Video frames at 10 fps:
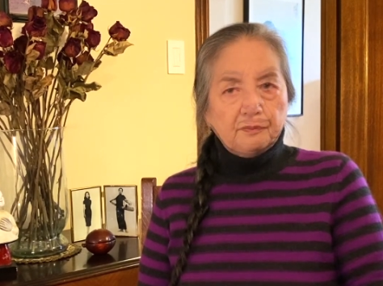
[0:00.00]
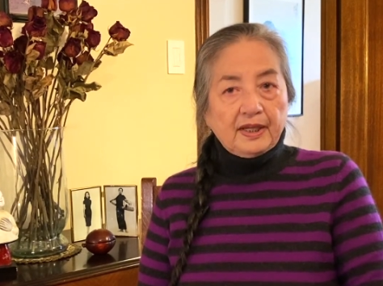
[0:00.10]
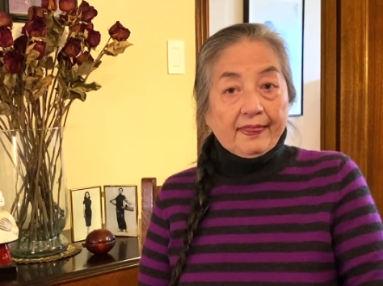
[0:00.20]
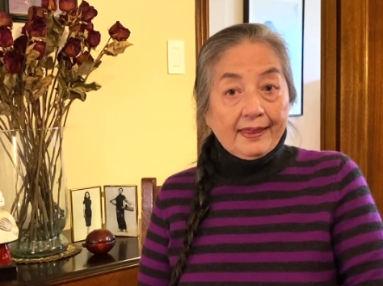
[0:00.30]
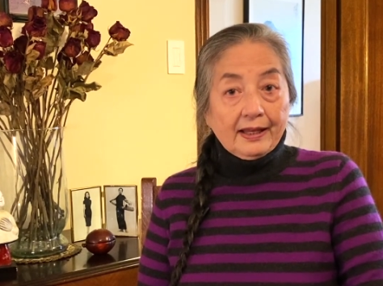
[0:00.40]

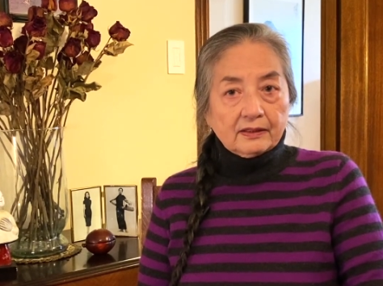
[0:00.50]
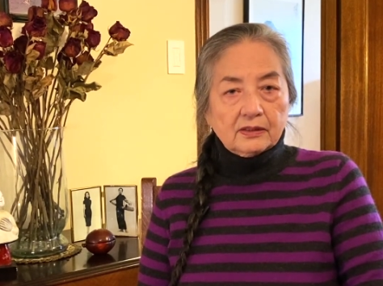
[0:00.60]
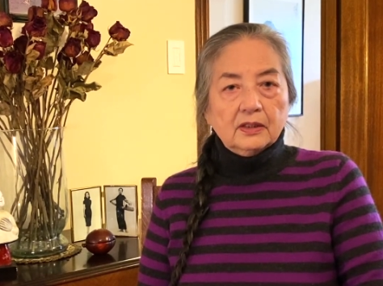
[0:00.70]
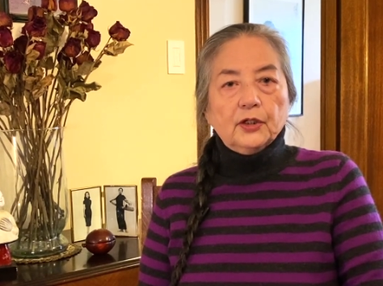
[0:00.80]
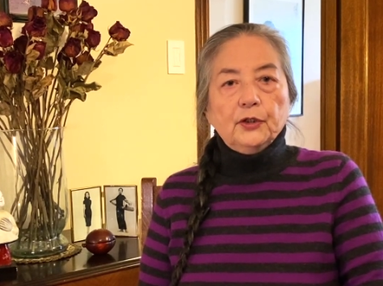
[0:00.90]
And that,
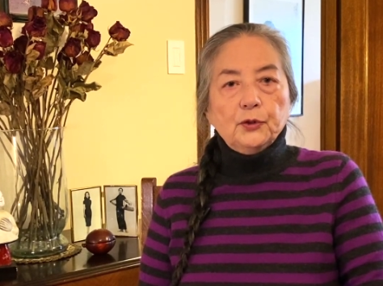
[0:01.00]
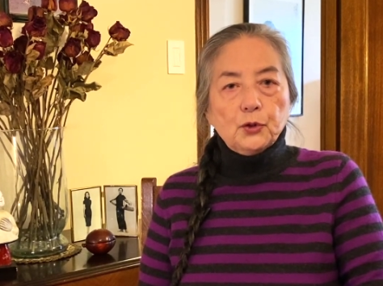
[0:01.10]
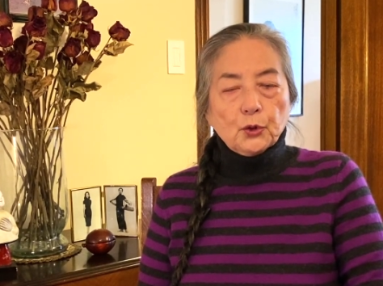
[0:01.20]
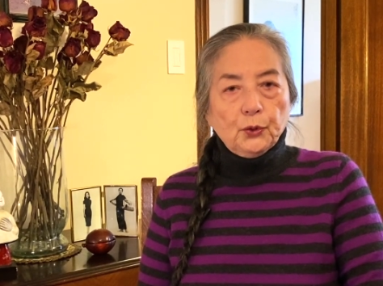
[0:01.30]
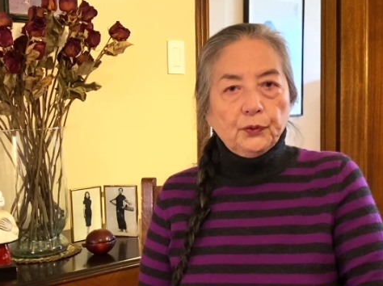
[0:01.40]
in
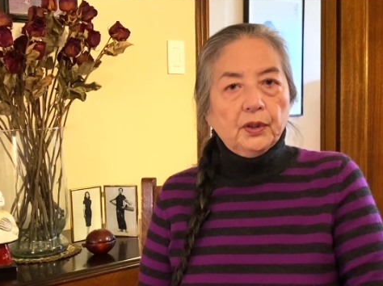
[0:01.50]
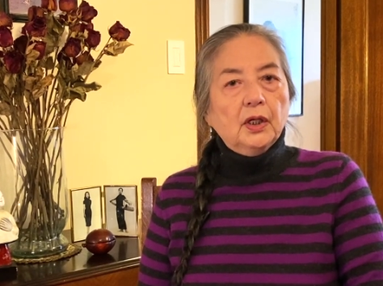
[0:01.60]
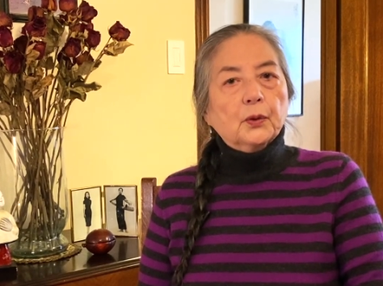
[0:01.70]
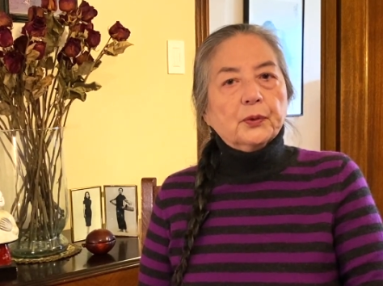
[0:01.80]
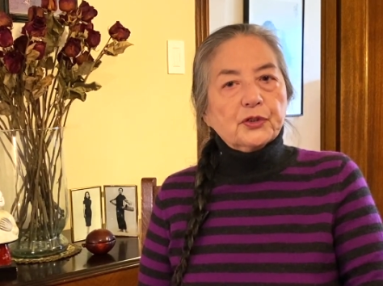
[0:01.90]
turn,
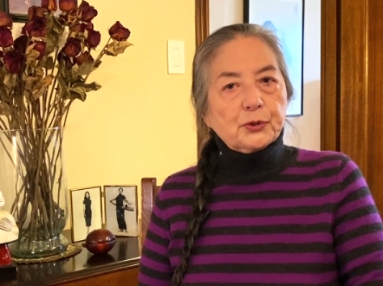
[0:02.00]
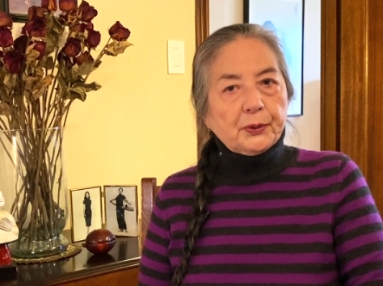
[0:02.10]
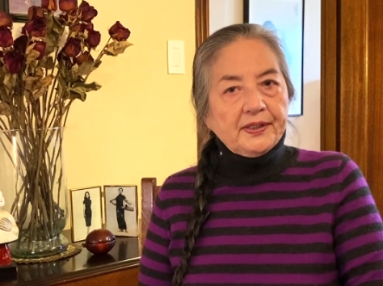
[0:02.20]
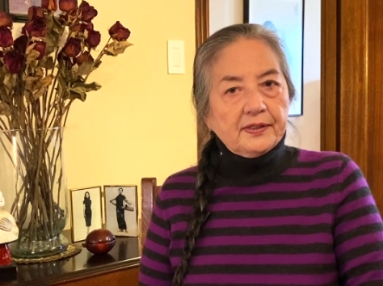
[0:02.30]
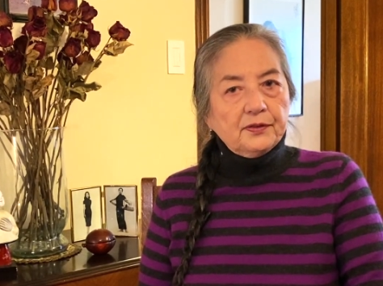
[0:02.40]
will
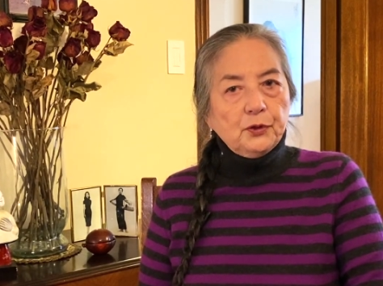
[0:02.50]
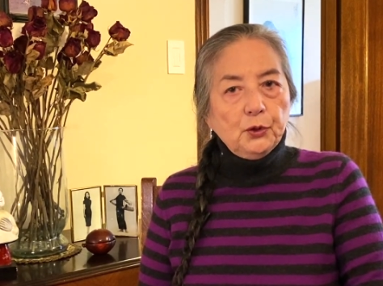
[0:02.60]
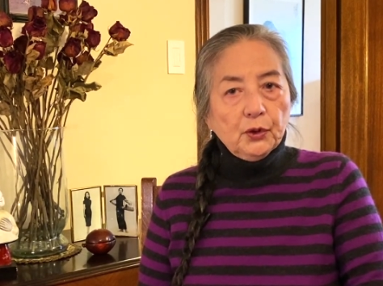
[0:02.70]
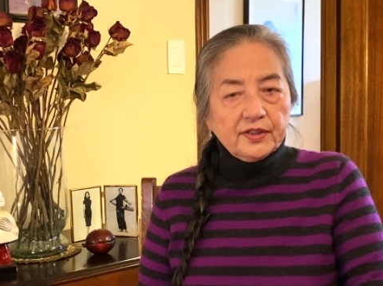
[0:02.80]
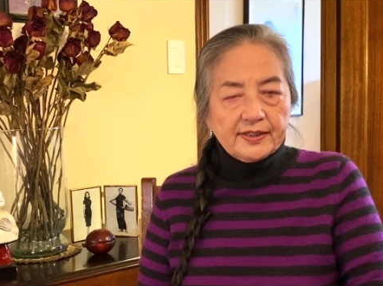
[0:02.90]
strengthen
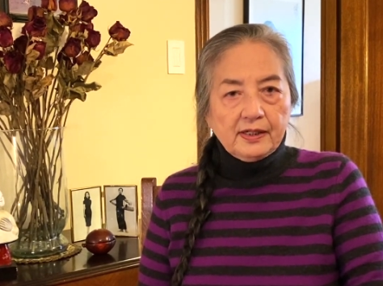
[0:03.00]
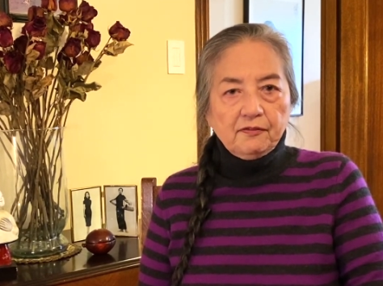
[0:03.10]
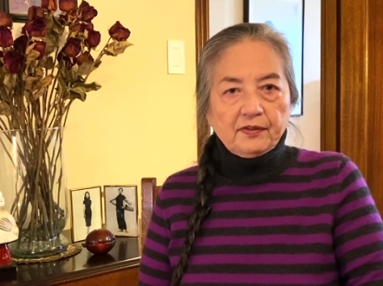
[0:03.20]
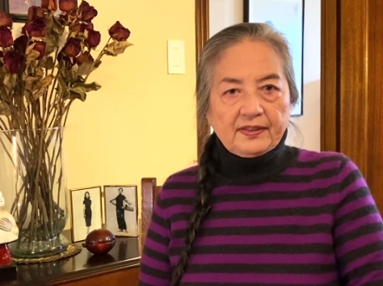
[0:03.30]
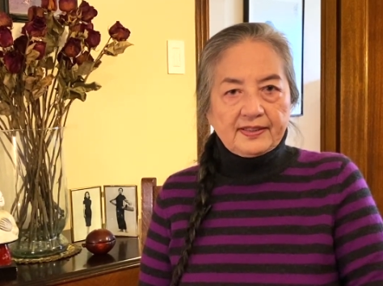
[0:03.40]
your
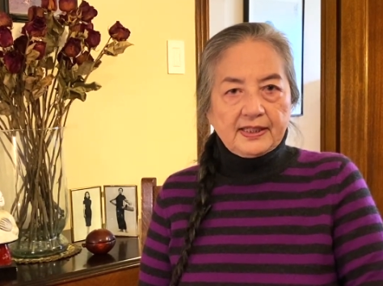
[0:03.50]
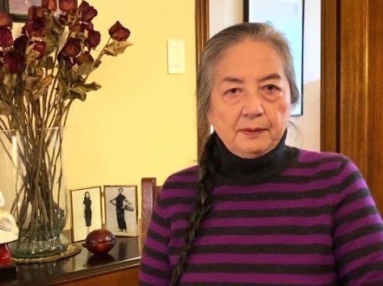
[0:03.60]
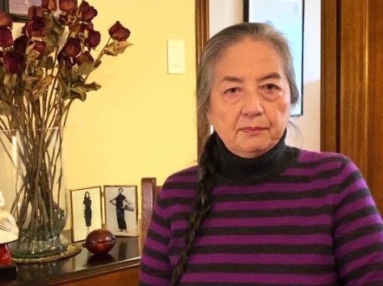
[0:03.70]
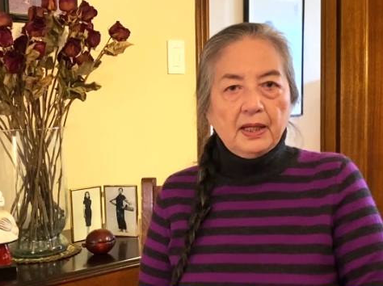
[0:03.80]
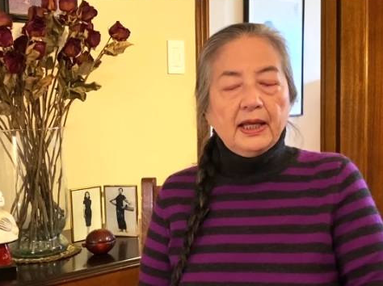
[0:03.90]

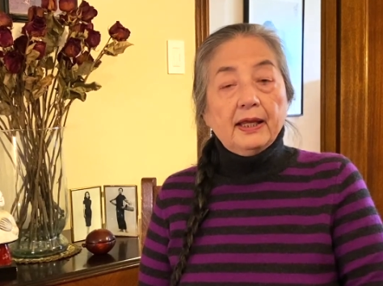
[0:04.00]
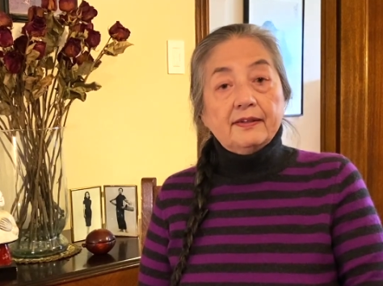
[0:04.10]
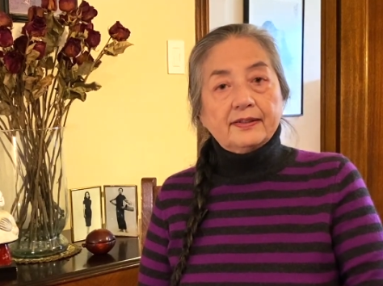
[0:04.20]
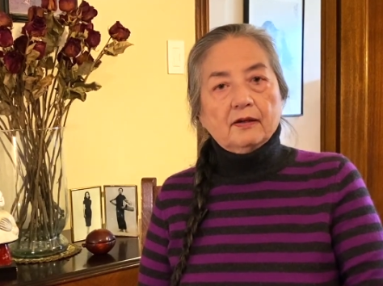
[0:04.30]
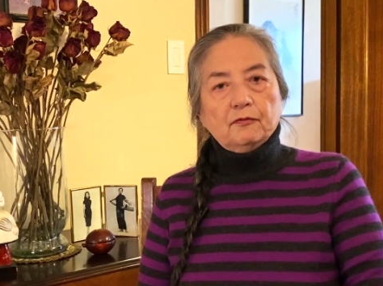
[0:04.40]
self-esteem and
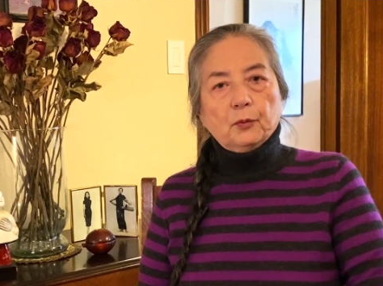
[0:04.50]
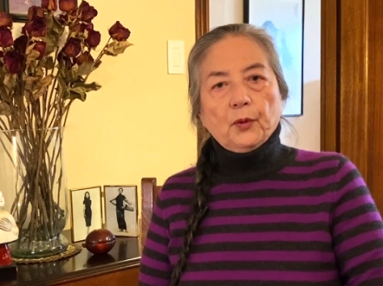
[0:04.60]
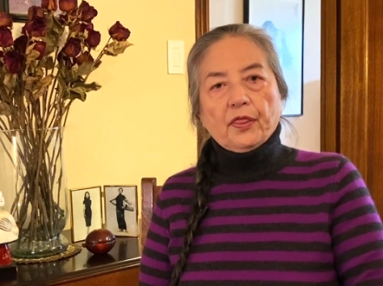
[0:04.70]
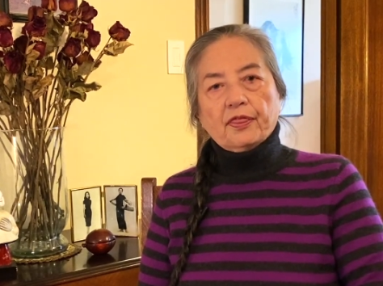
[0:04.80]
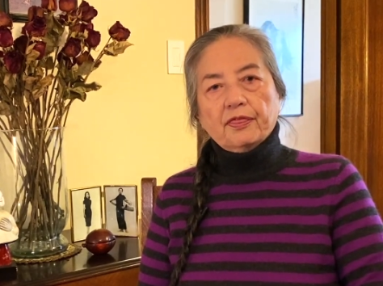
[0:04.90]

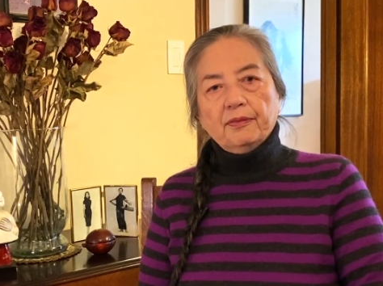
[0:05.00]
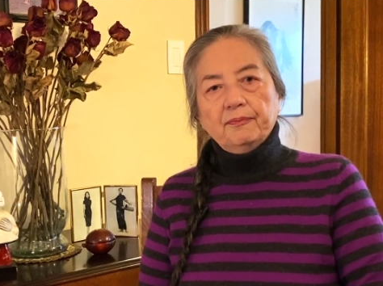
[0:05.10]
self-worth.